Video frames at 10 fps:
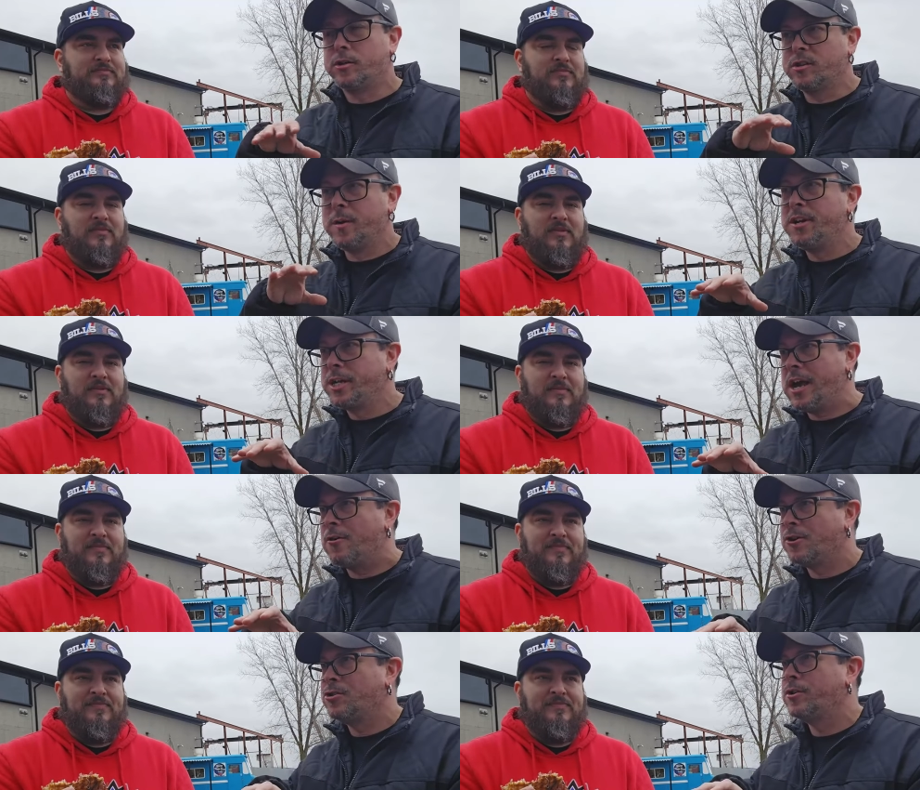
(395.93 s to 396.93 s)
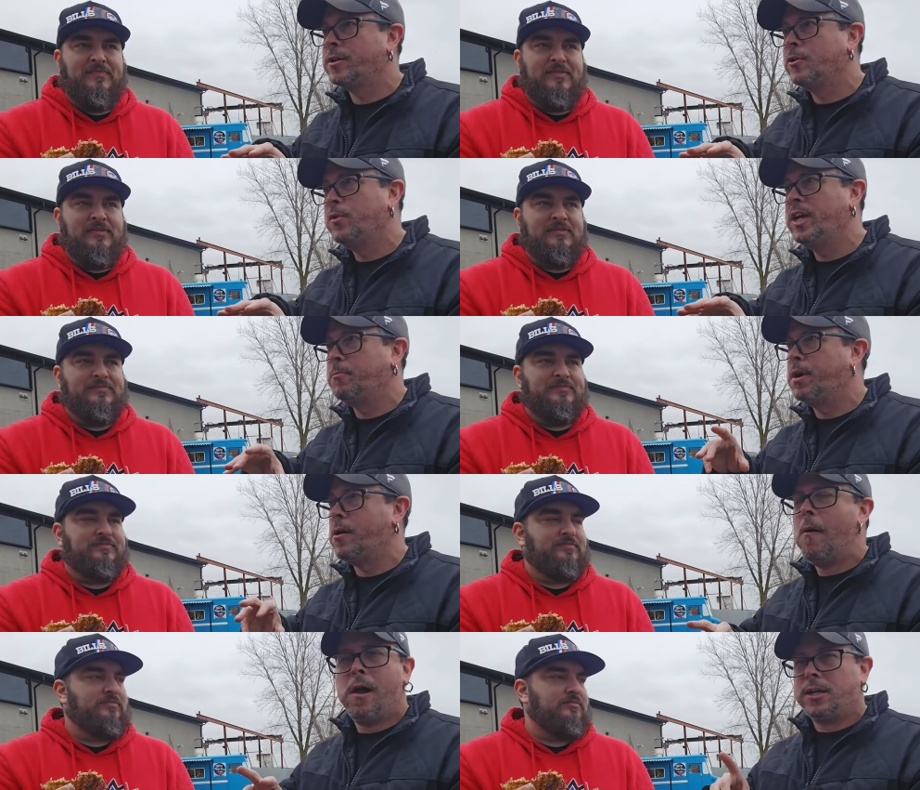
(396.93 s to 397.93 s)
Speaker 1: it's limited hours during the week. But
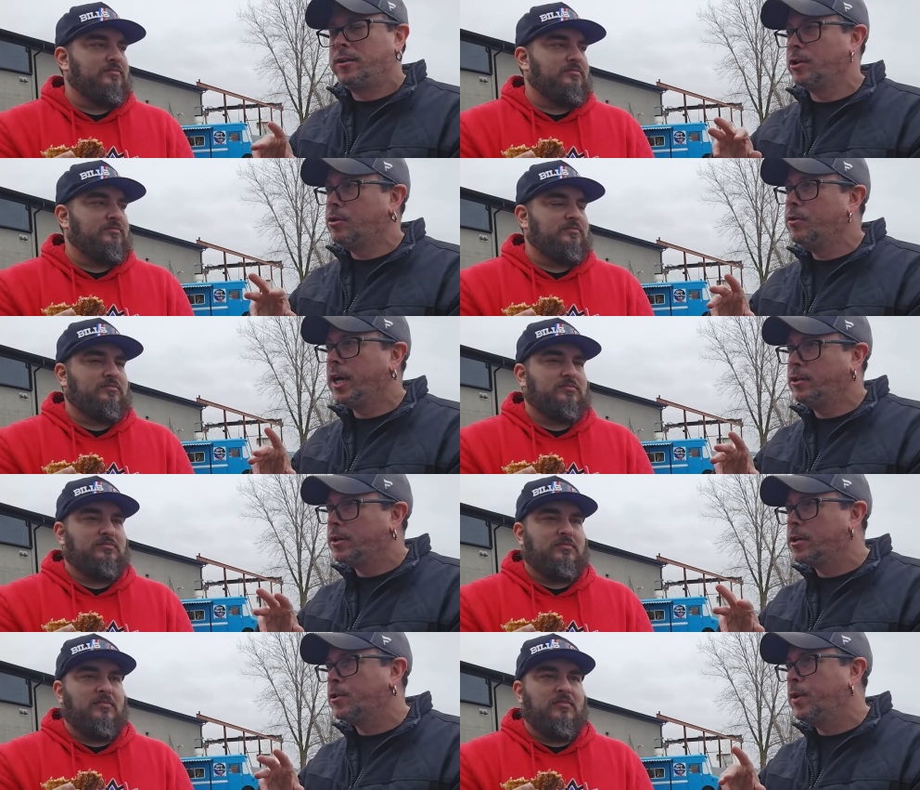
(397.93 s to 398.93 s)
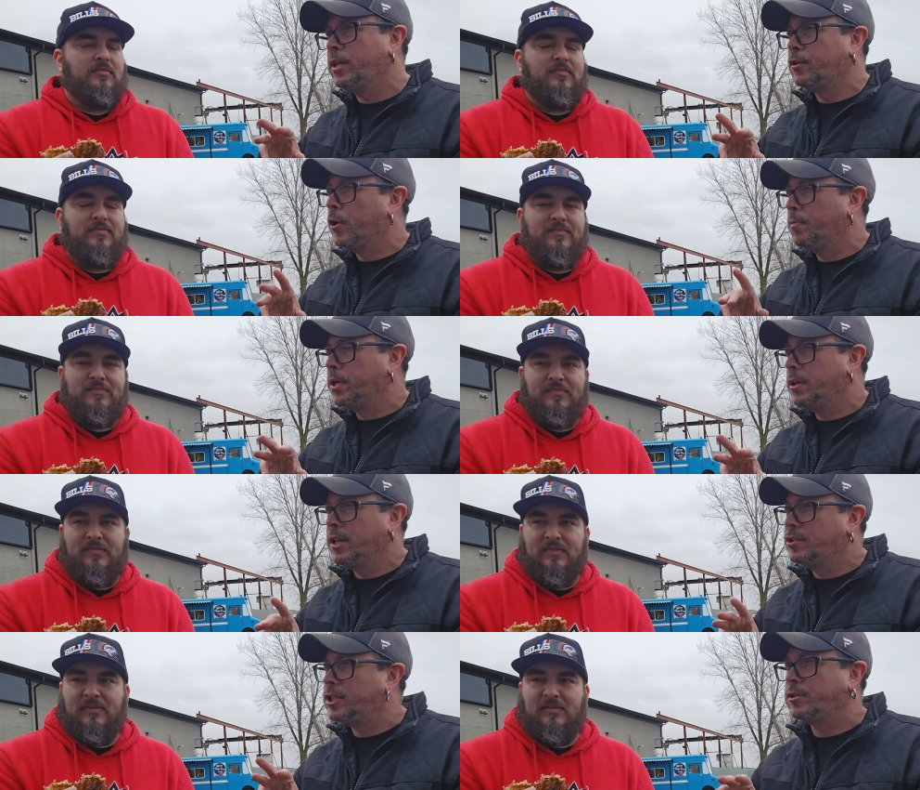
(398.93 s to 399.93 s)
I think two nights out of the week they're open till
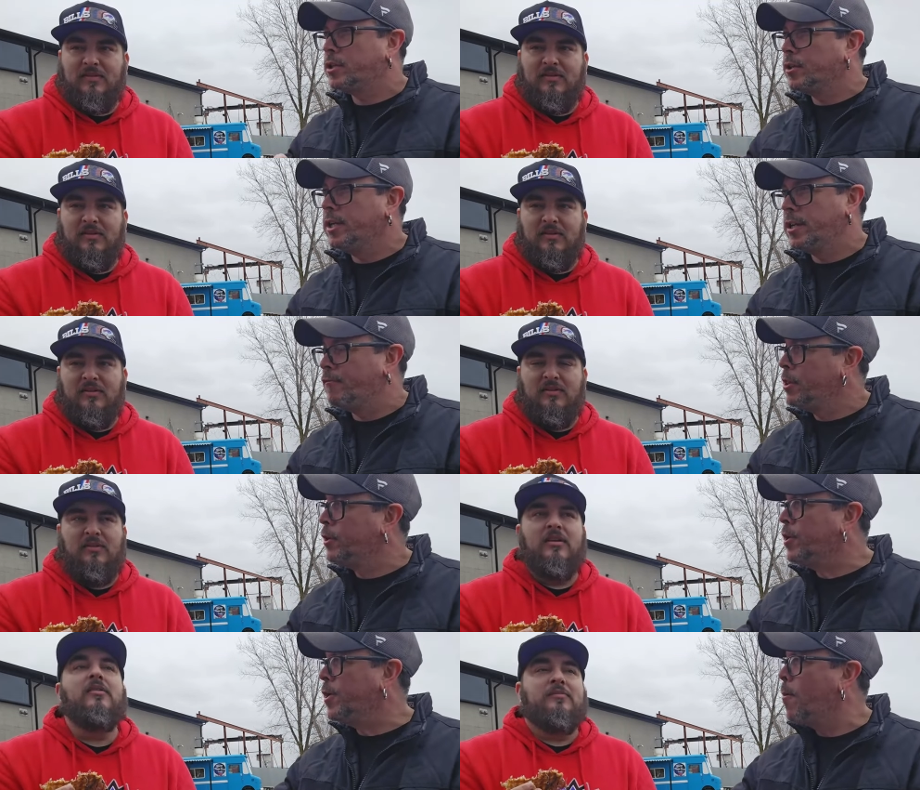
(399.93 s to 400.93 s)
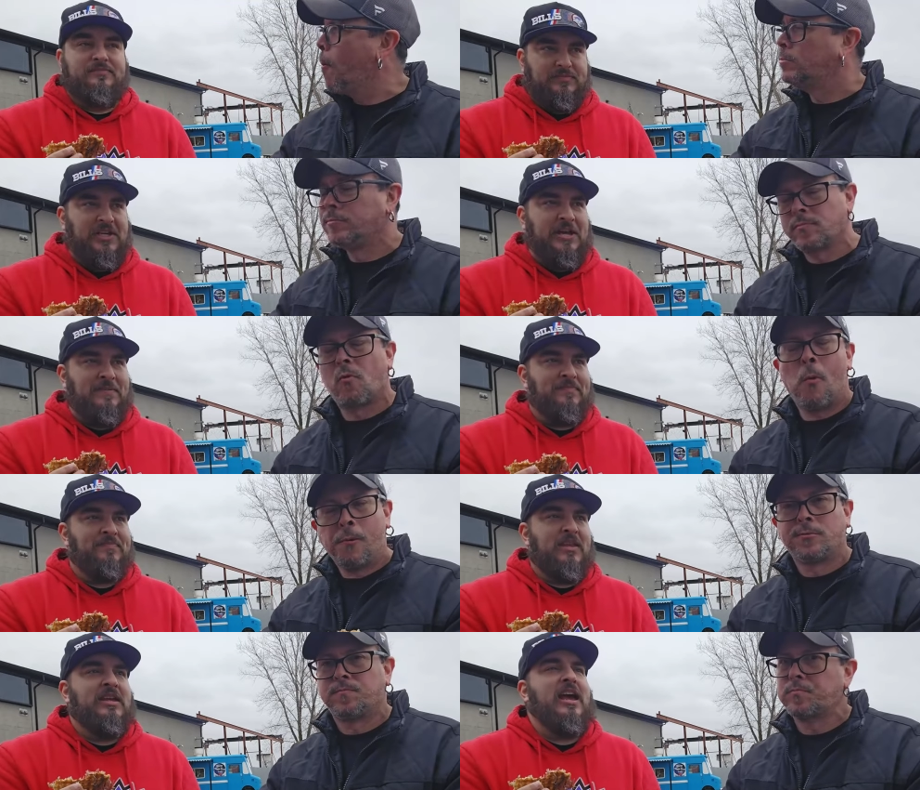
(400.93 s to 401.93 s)
like 6:30, 7:30. Okay.
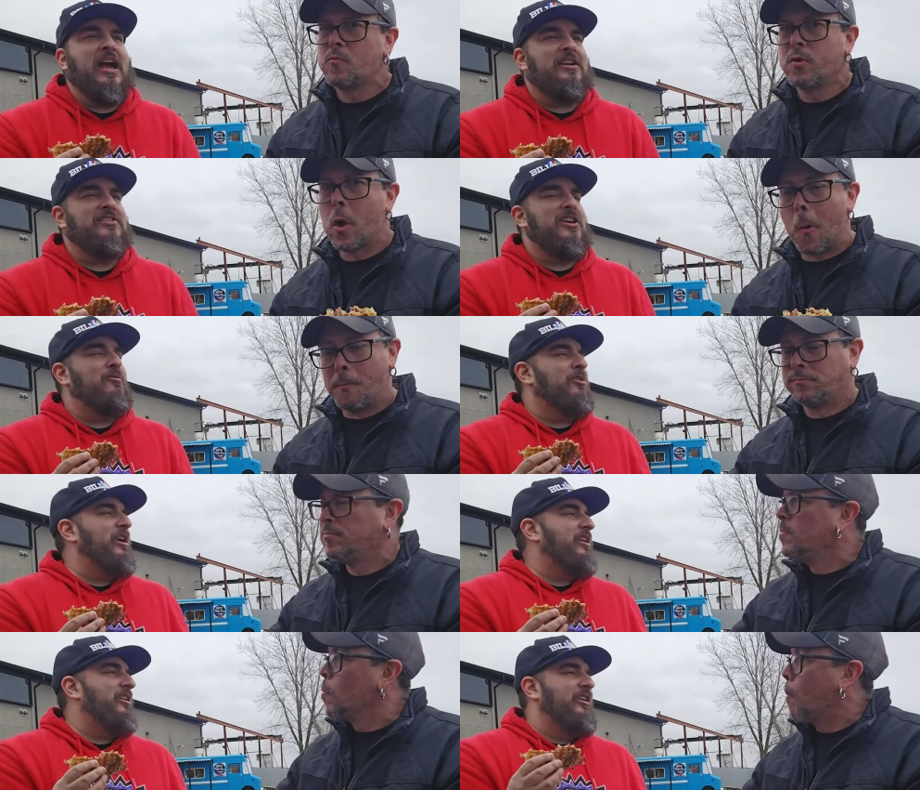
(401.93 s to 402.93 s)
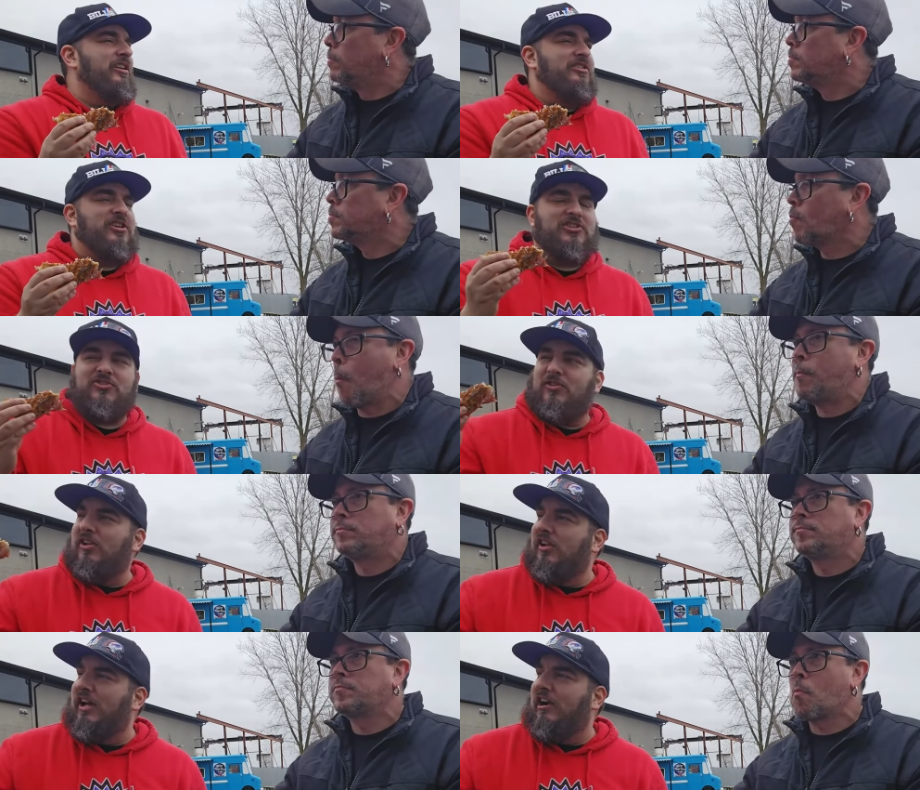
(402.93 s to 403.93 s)
Speaker 2: Yeah, I could so. tell we're like in an
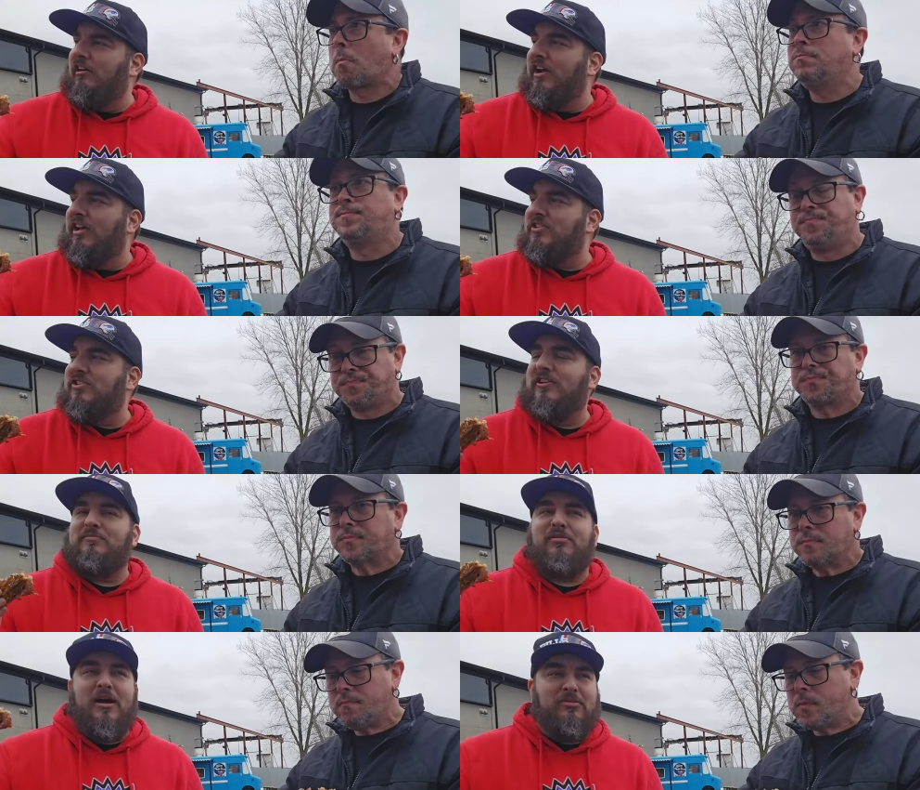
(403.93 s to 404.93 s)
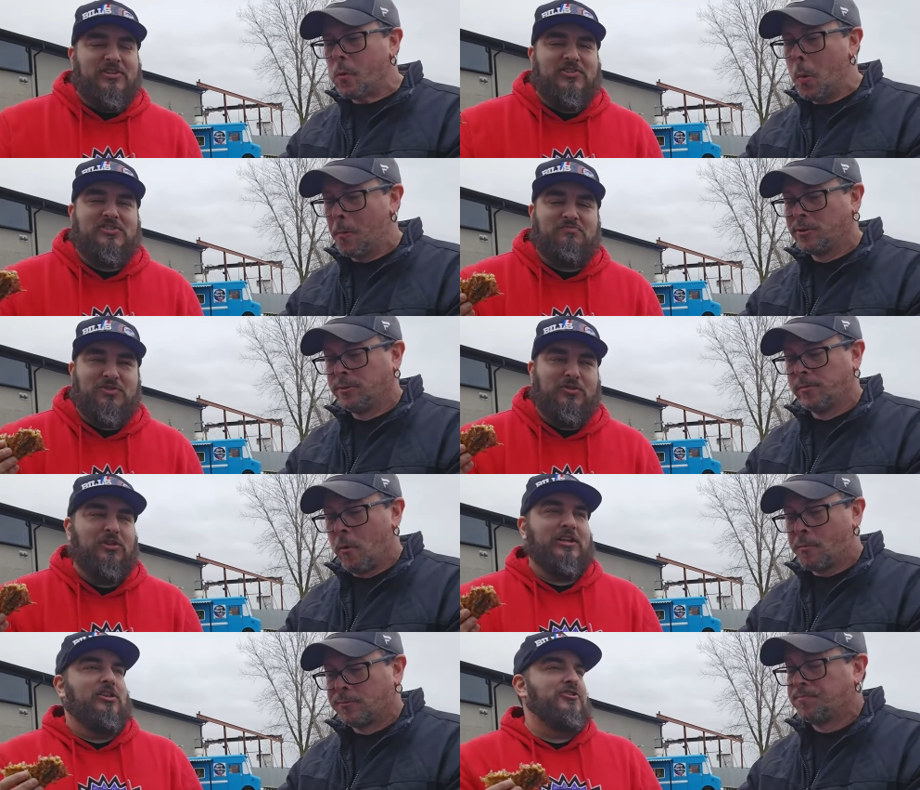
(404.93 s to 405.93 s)
industrial area, mm-hmm. so they probably just do
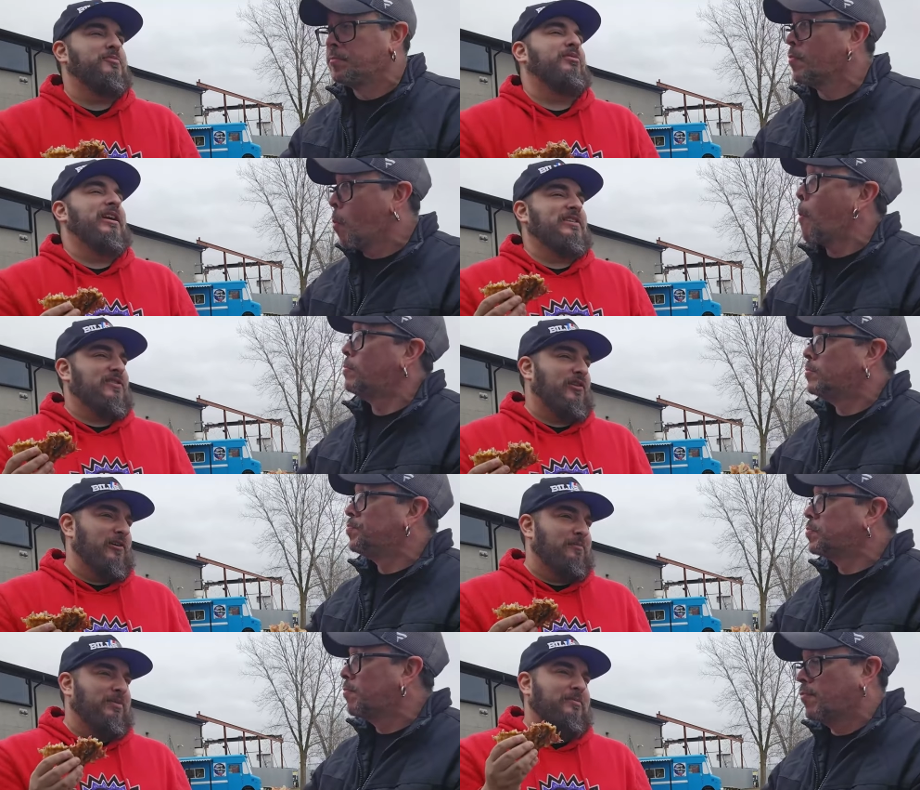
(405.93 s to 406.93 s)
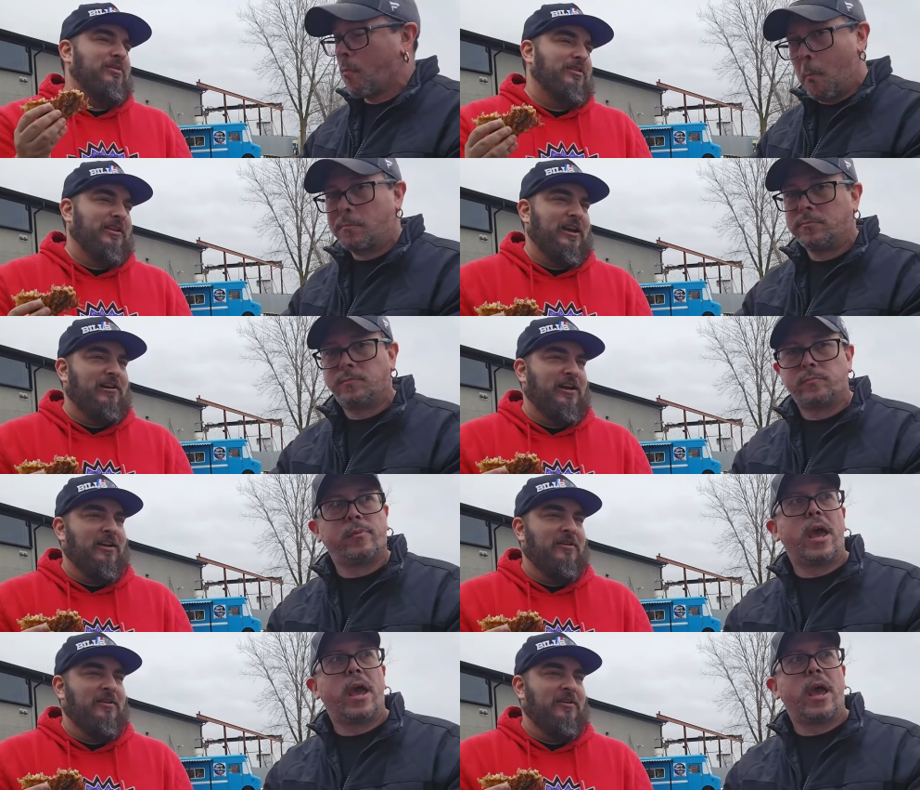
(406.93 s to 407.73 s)
like lunch breaks for people in the area.